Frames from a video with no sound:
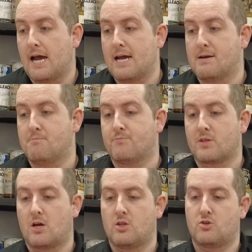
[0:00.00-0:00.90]
Um,
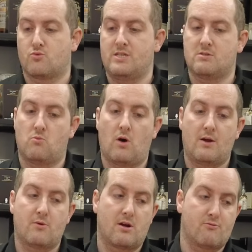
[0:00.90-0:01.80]
the reason
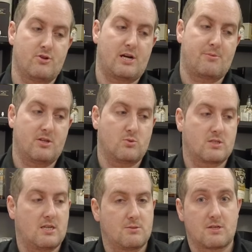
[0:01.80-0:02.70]
why we're covering Japanese
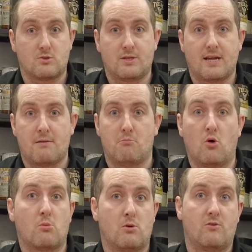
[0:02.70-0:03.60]
whiskey is because we get
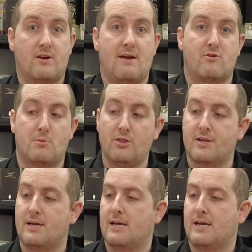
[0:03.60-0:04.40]
more and more of it every month,